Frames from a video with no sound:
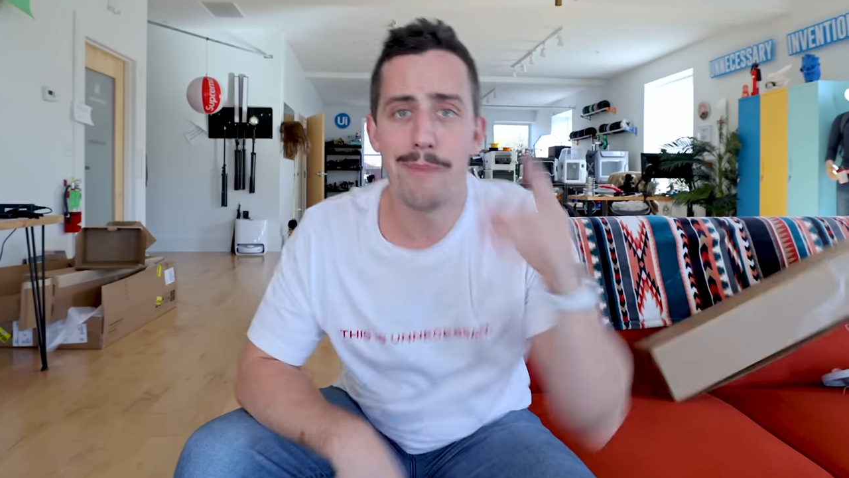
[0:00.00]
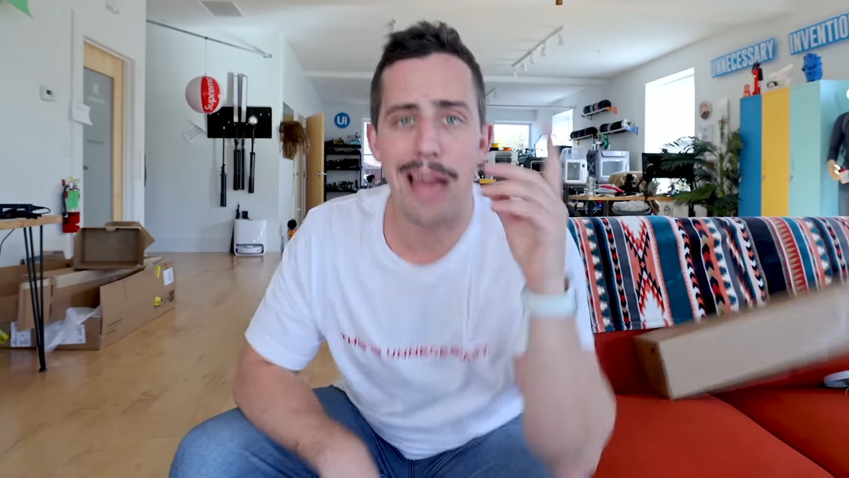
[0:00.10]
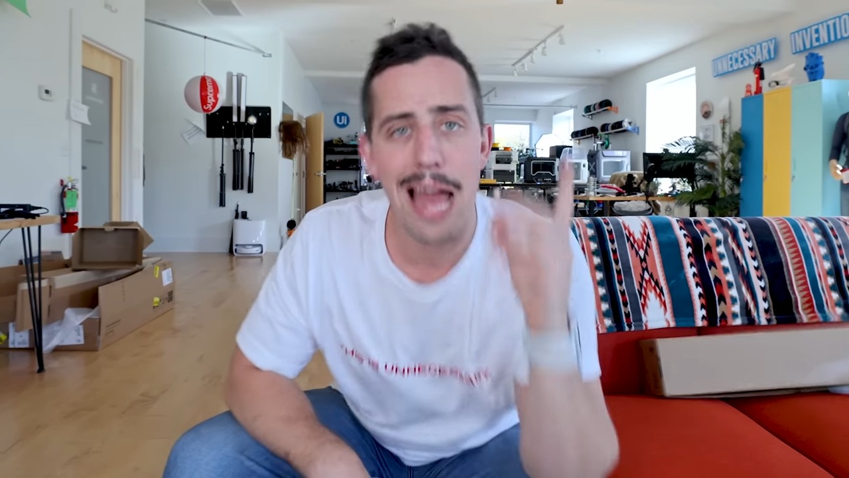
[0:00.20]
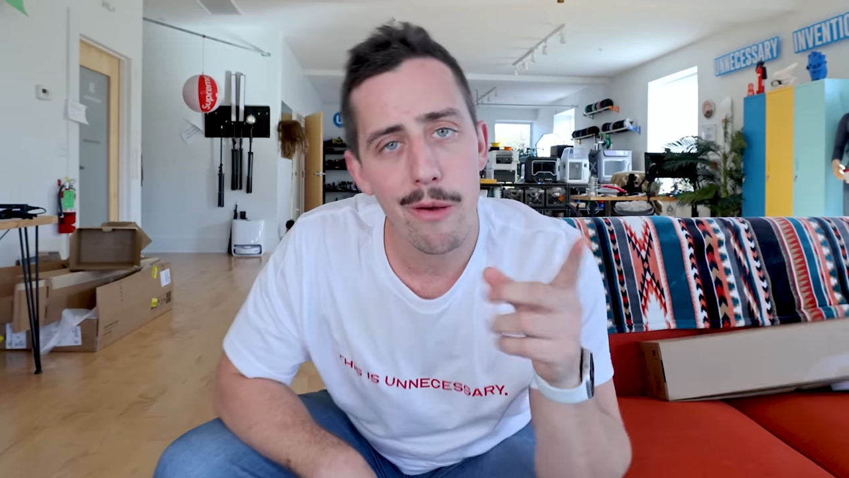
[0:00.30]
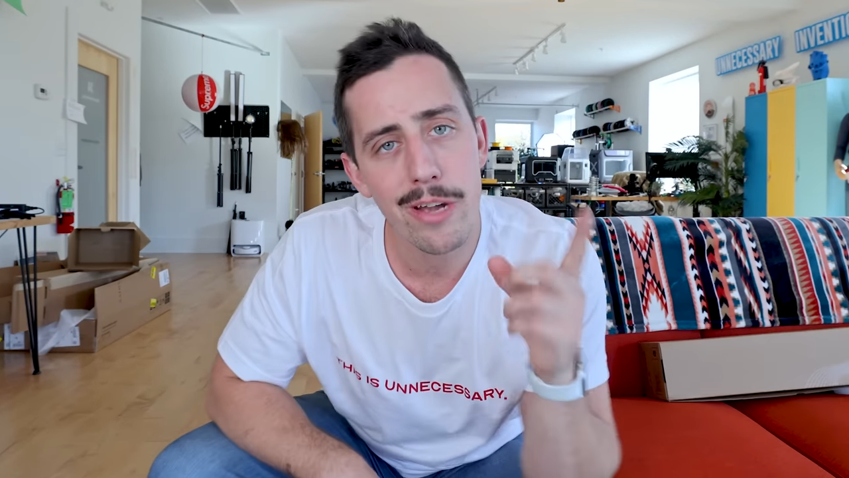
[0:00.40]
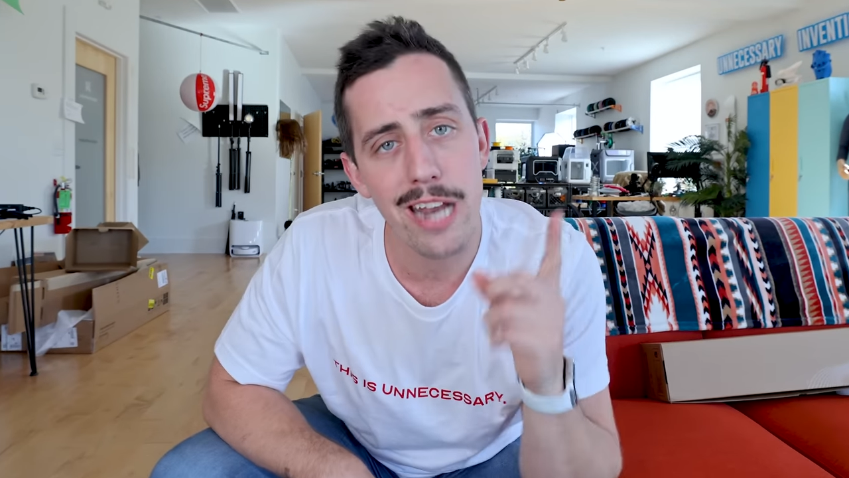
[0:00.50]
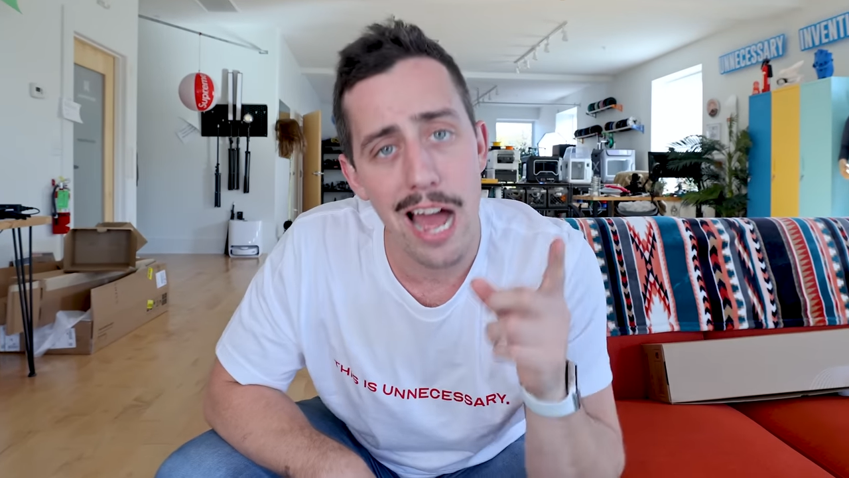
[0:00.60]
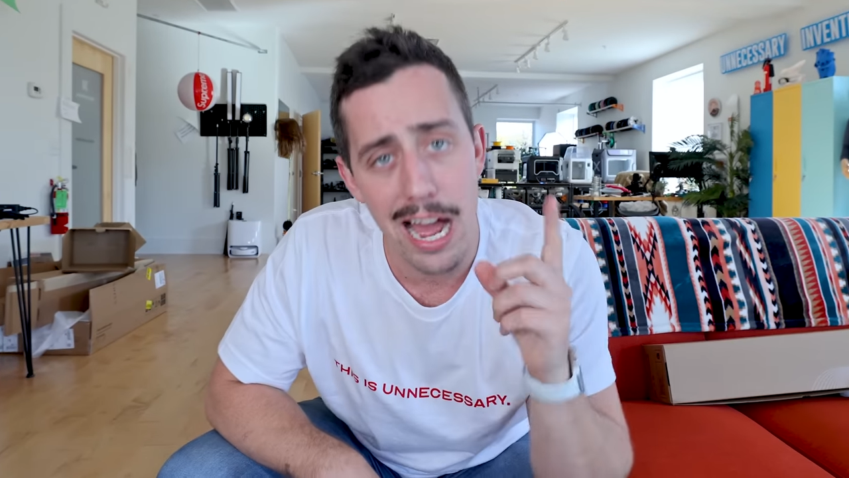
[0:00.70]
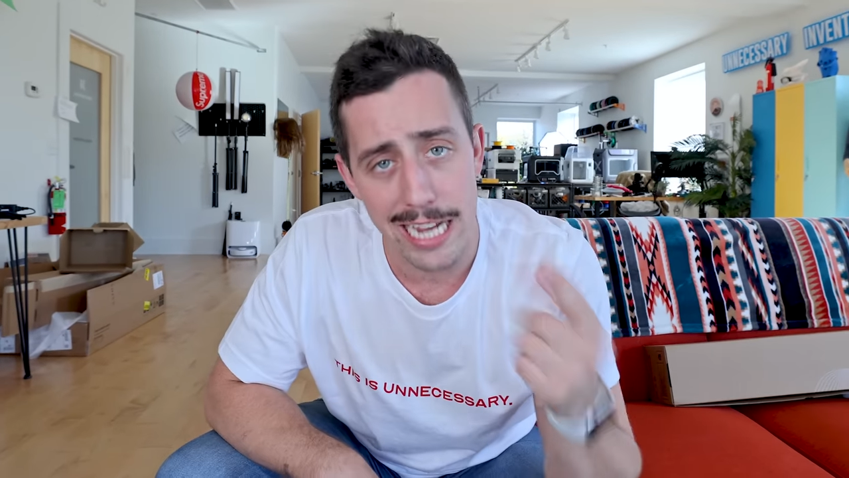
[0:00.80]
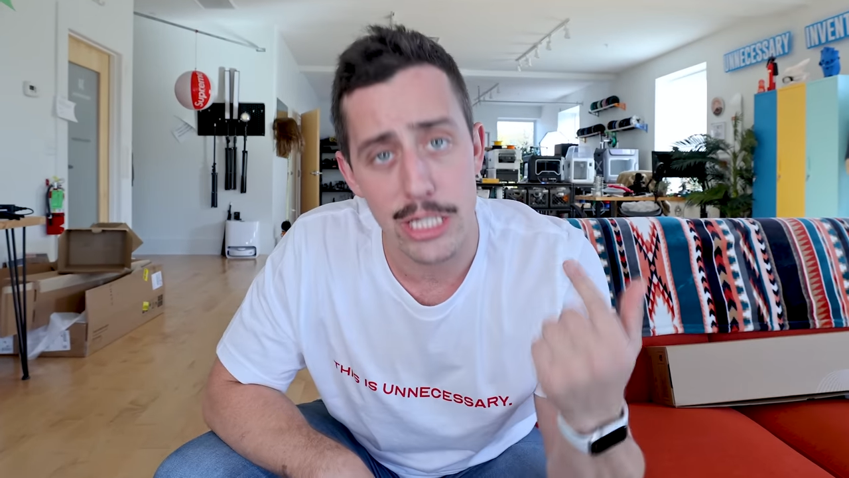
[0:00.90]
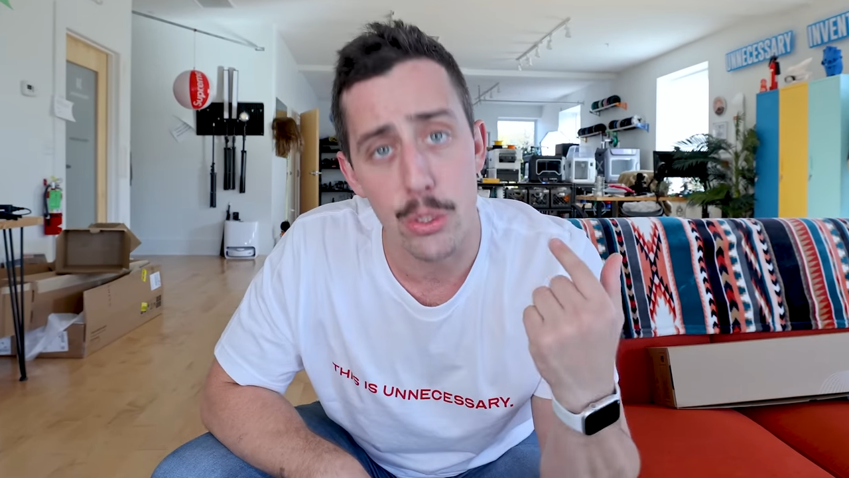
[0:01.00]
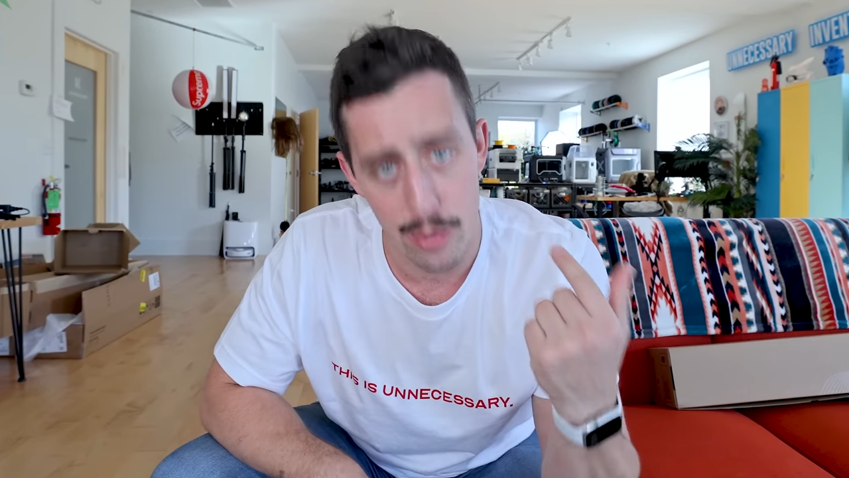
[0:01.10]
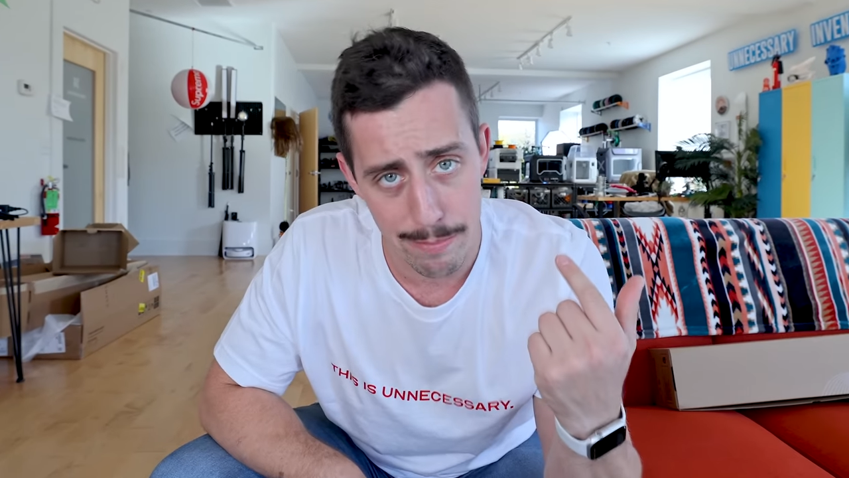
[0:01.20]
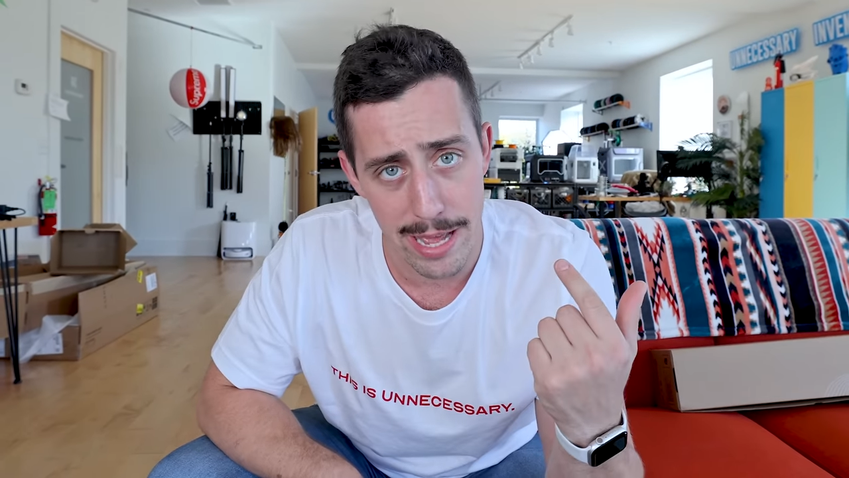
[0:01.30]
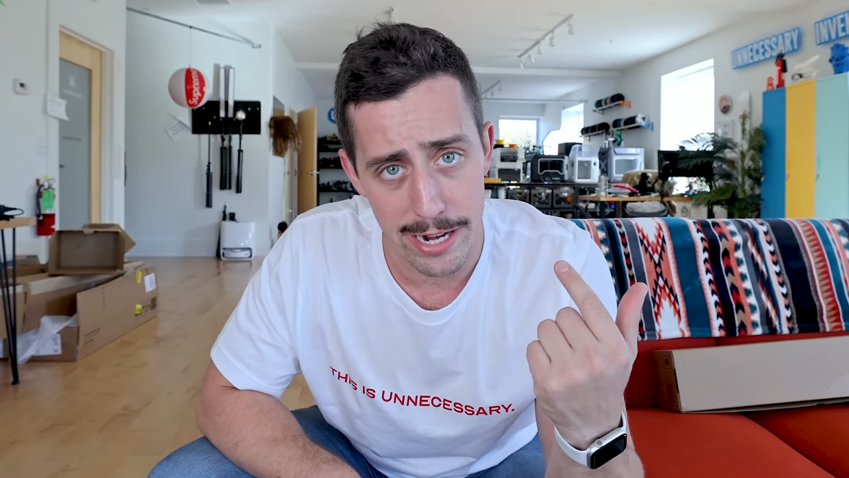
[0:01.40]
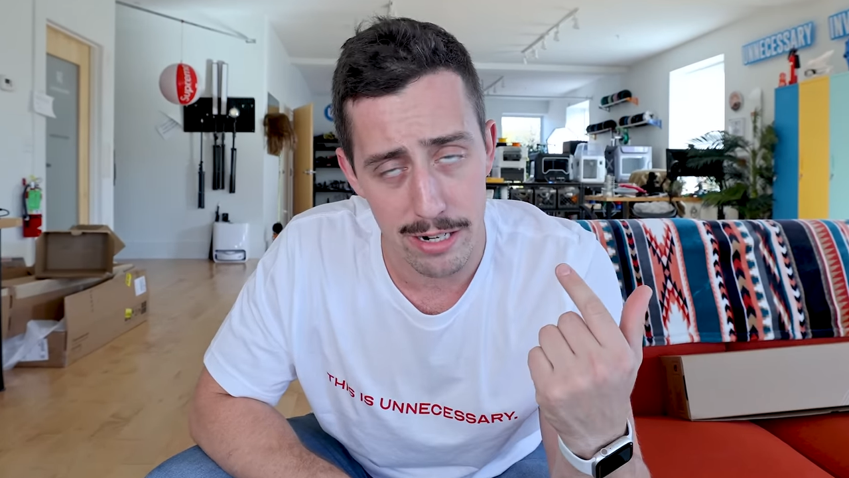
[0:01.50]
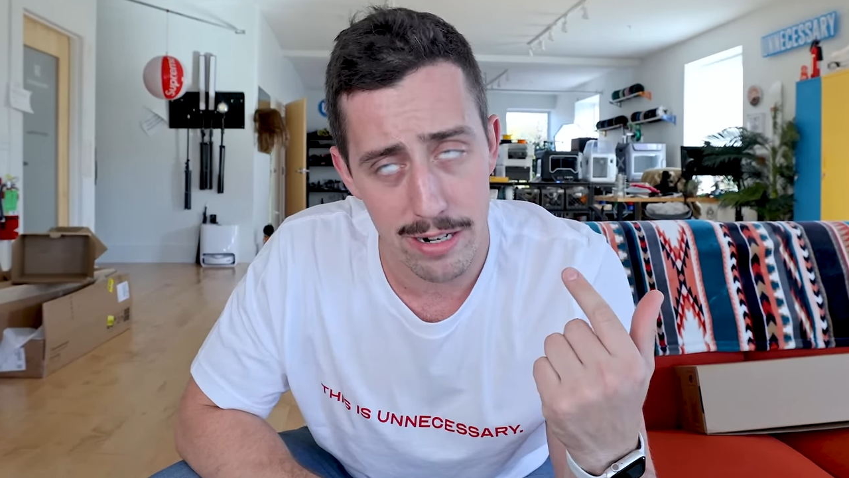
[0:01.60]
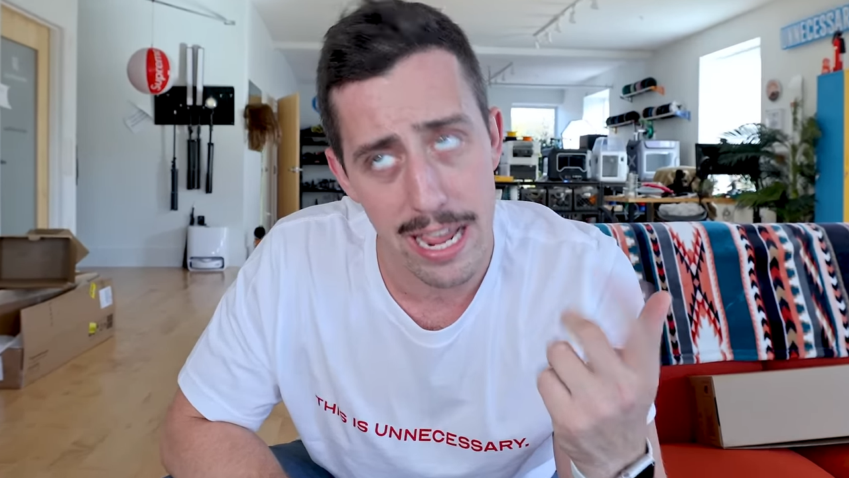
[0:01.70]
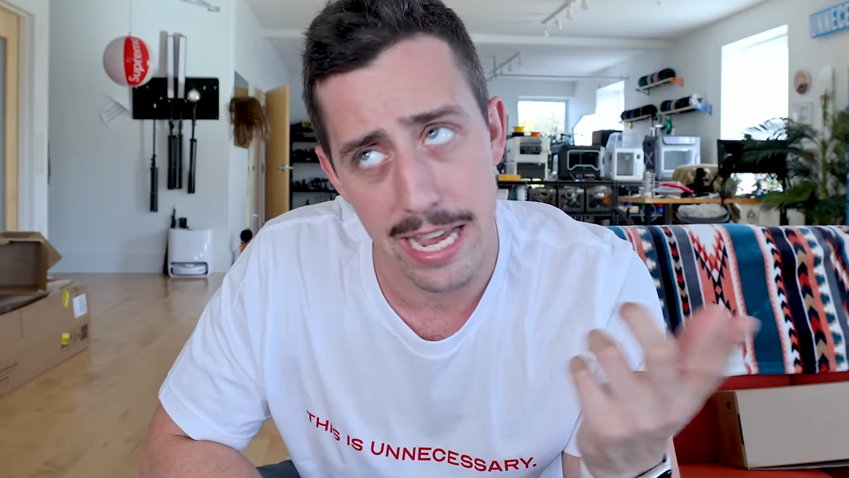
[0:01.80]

but how could I do it better